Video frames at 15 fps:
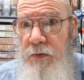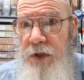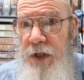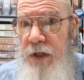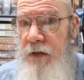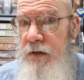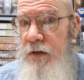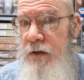
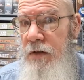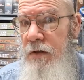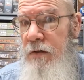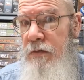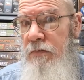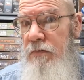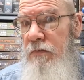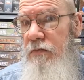Dickens
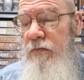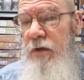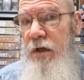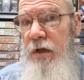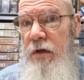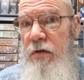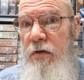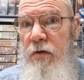is, you
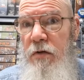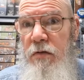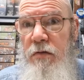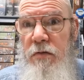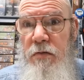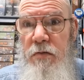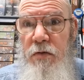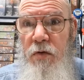know,
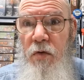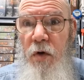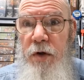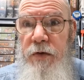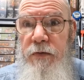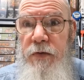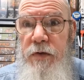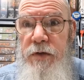
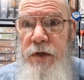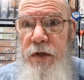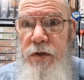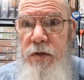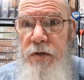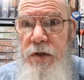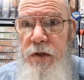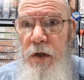quite a few
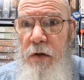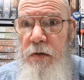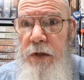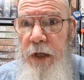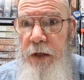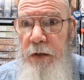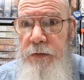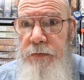centuries old
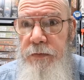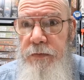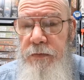now.